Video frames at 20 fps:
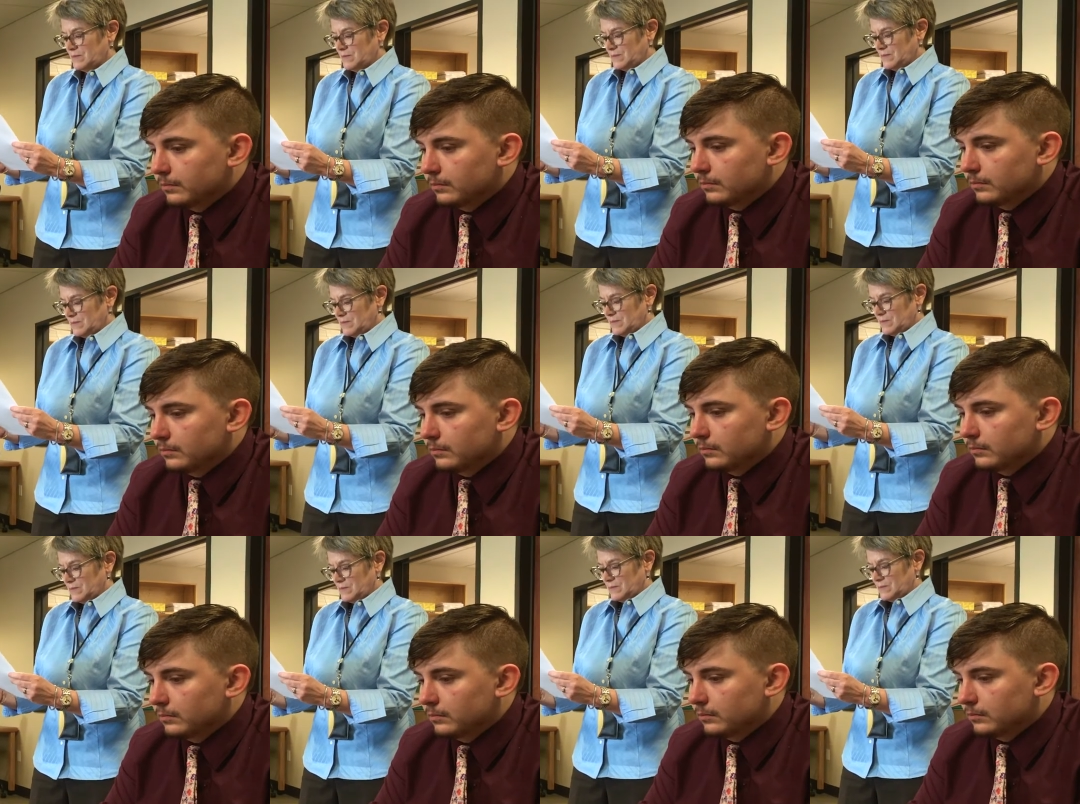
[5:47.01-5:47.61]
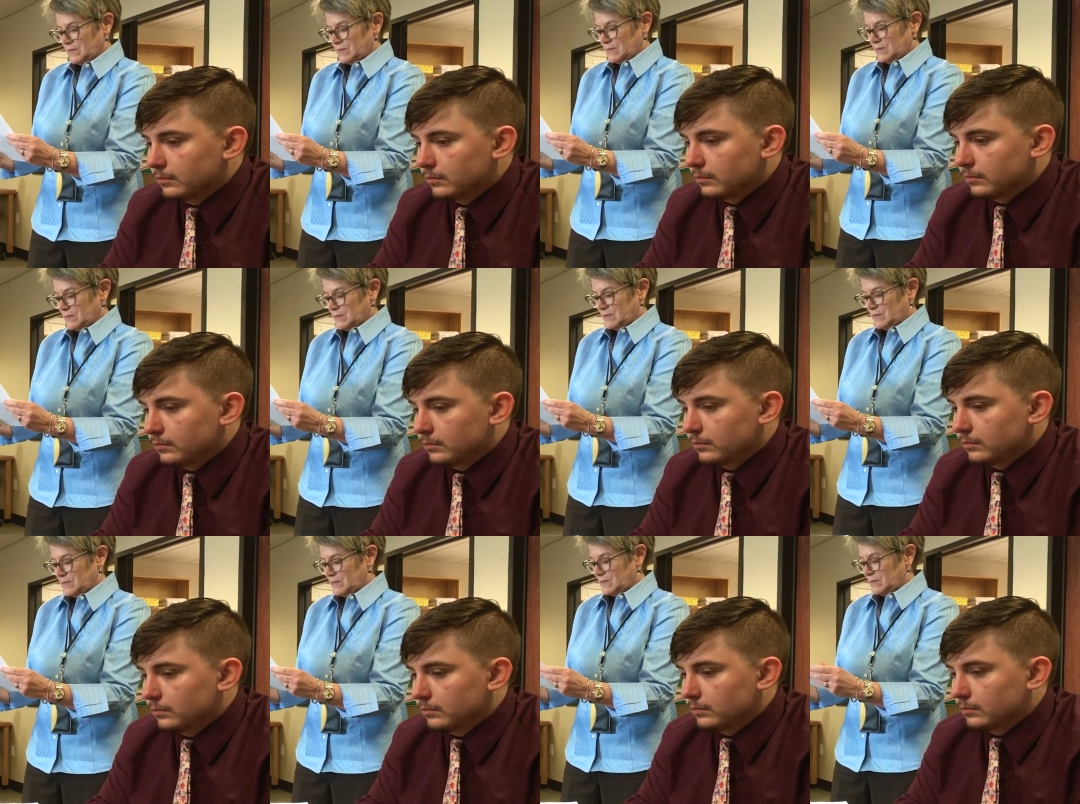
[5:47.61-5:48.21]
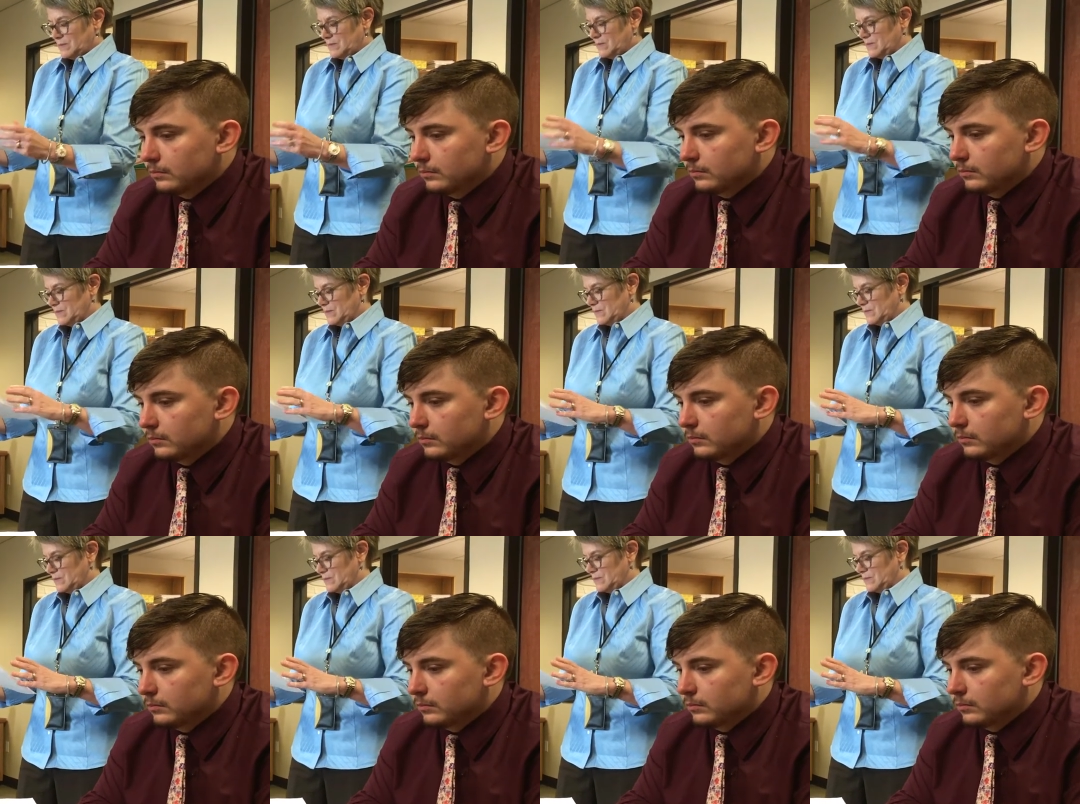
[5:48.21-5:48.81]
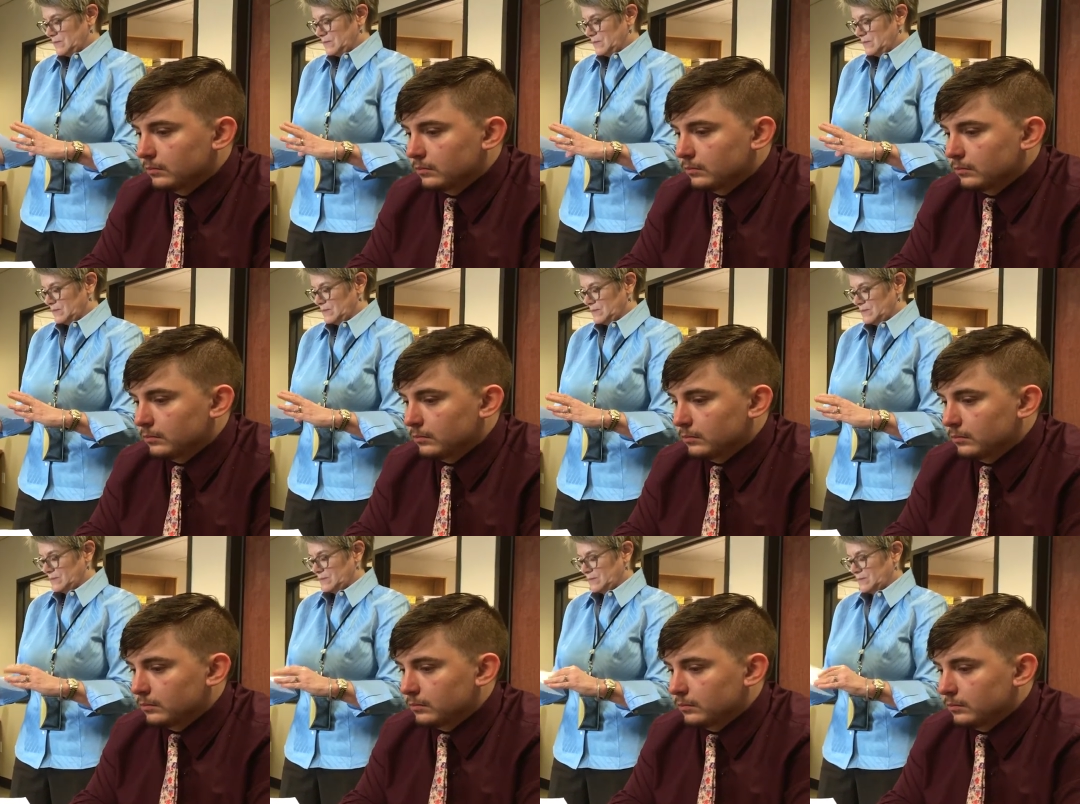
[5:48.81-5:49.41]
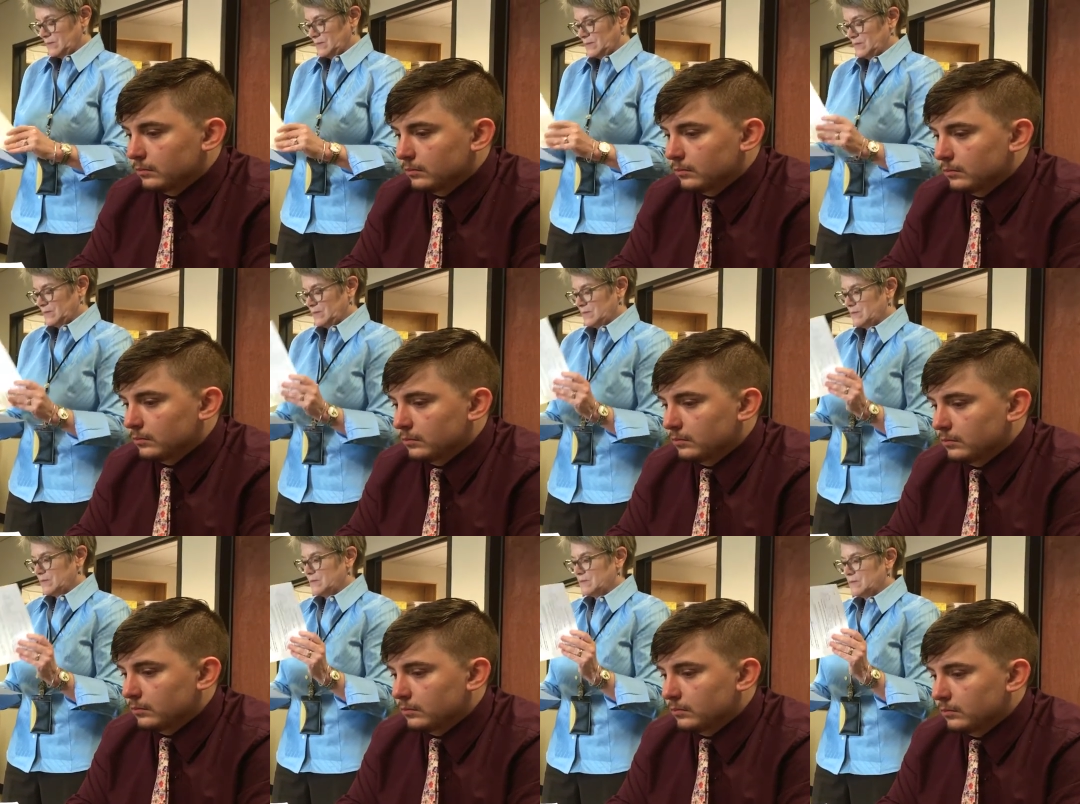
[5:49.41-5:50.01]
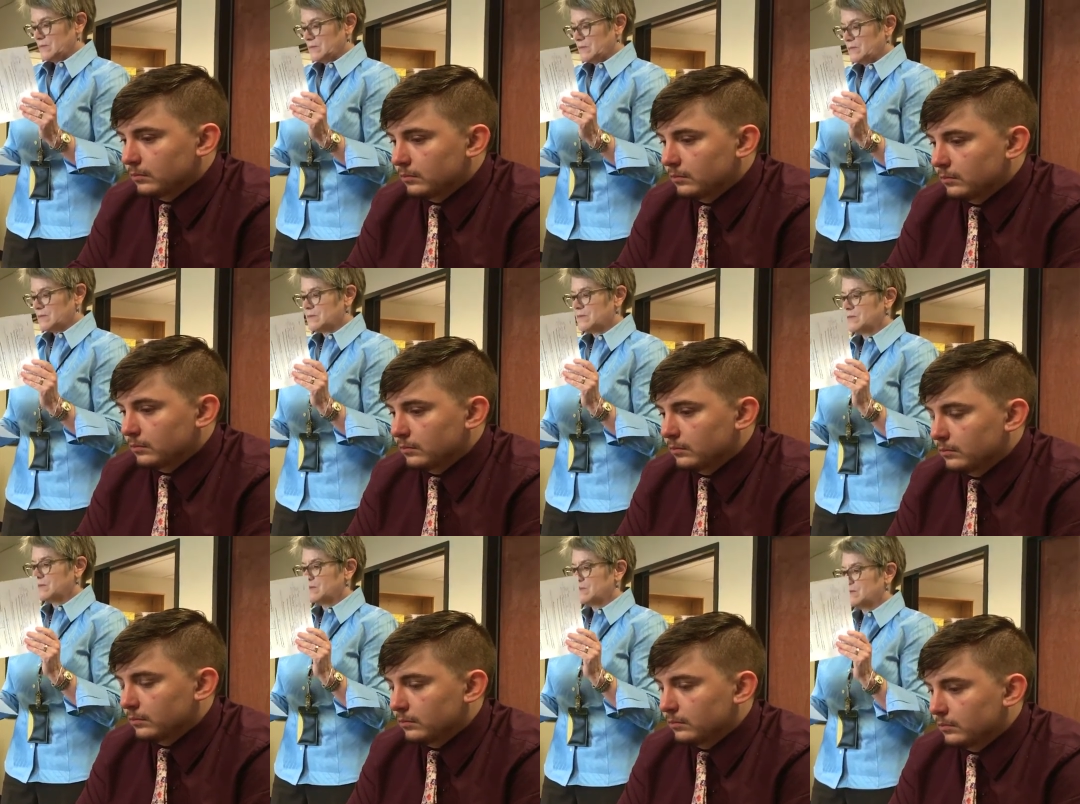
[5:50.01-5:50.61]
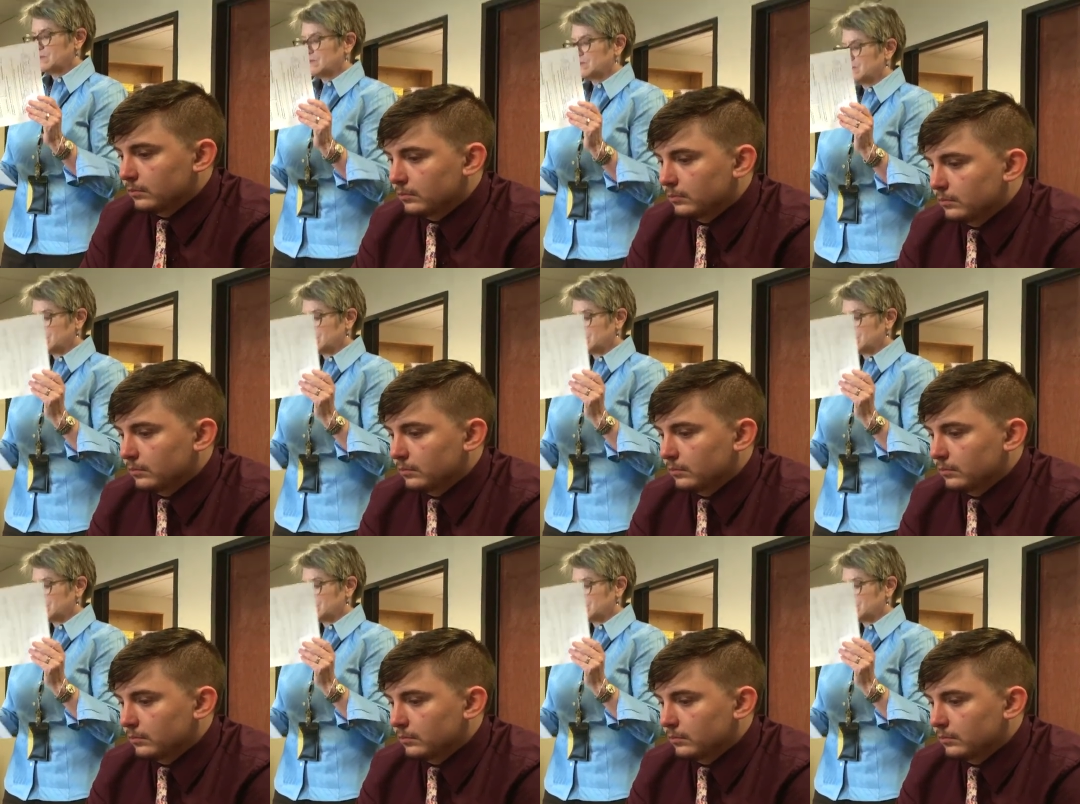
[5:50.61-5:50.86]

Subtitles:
[no speech]